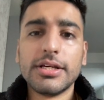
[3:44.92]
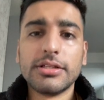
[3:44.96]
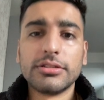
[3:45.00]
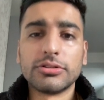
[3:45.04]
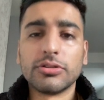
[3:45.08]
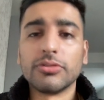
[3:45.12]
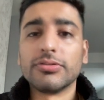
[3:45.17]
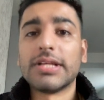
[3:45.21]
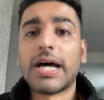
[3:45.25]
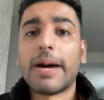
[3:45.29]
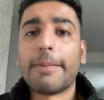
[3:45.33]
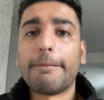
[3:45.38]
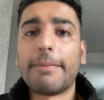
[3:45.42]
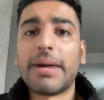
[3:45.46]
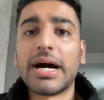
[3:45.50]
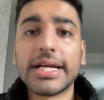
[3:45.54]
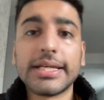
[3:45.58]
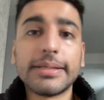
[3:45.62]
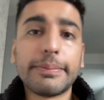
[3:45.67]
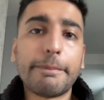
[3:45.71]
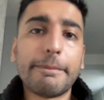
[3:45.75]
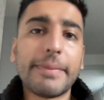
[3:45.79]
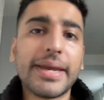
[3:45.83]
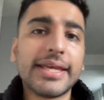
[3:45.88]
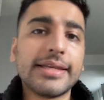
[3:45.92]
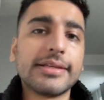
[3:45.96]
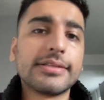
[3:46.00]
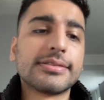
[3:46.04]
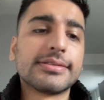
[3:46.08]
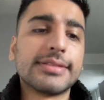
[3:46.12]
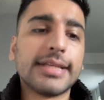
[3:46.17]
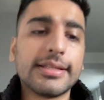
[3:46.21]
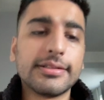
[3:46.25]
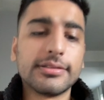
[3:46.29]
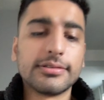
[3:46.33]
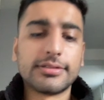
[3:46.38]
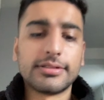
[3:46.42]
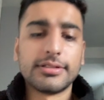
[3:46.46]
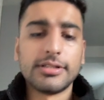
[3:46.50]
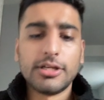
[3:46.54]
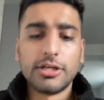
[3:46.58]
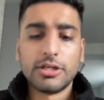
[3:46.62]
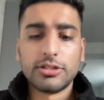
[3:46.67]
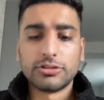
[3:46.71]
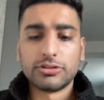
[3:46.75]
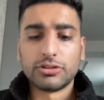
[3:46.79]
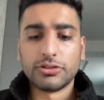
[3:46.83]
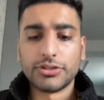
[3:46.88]
So that might make sense.
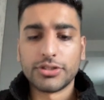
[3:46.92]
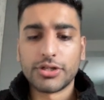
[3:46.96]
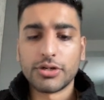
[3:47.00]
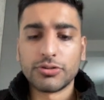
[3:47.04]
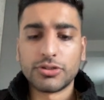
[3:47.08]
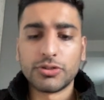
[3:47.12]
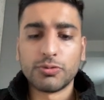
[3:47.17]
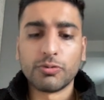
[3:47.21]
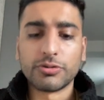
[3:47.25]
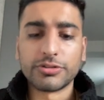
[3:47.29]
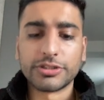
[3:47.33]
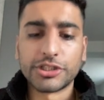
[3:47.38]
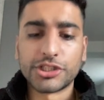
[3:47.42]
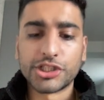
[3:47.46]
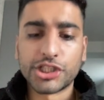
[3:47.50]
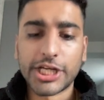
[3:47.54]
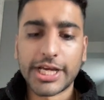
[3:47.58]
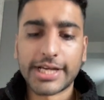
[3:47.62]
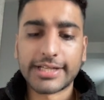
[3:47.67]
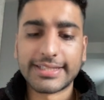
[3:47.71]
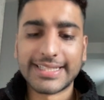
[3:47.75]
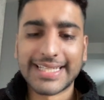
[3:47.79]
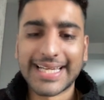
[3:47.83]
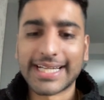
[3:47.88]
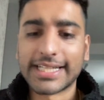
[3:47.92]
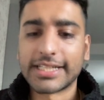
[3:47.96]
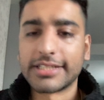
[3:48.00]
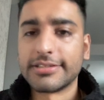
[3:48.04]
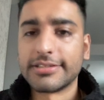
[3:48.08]
So you're going to want to check the anchor